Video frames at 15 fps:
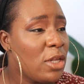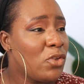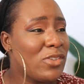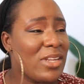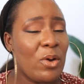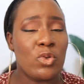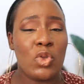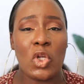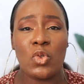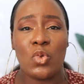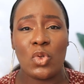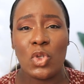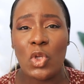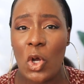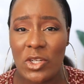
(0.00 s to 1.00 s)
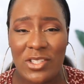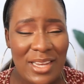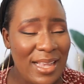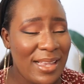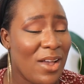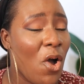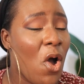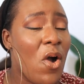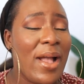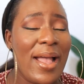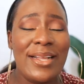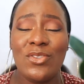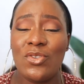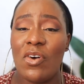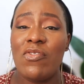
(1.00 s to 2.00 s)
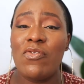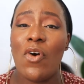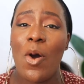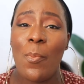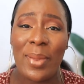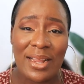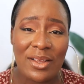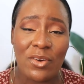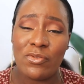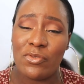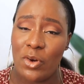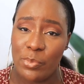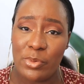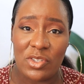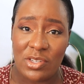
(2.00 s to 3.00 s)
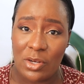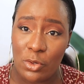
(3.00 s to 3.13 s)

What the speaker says: Those are touch to touch. Like, all kinds of, all manner of rubbish.